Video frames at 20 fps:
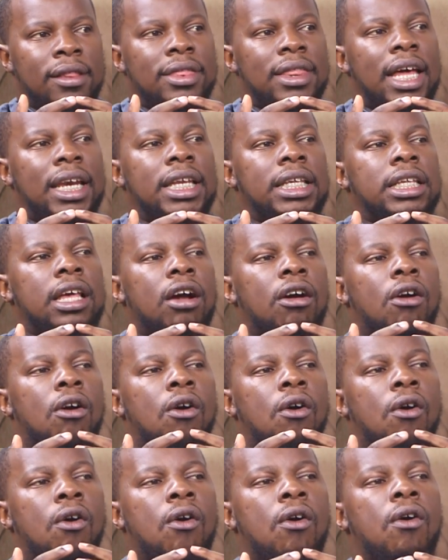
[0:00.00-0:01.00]
That is a
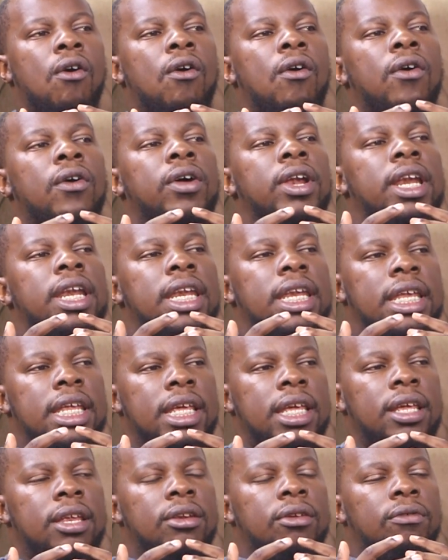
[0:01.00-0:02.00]
core
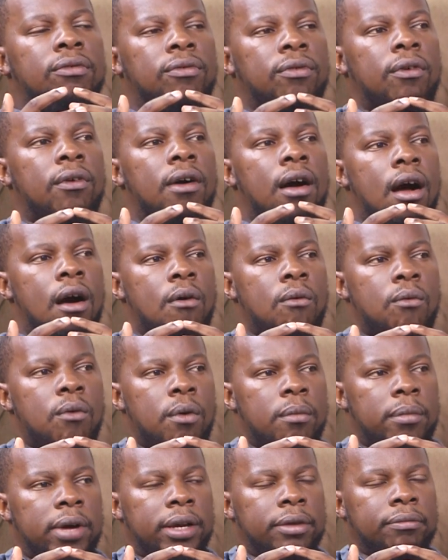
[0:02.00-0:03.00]
need for a
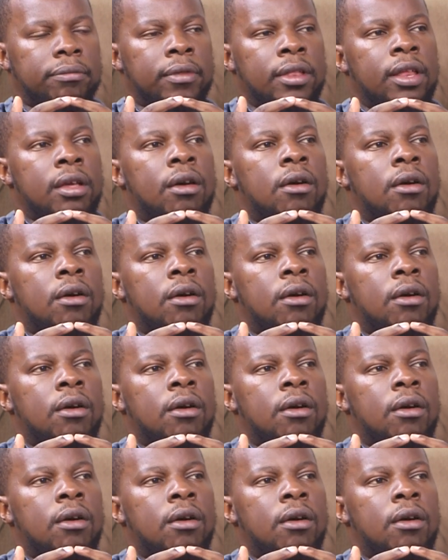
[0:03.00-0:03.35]
woman.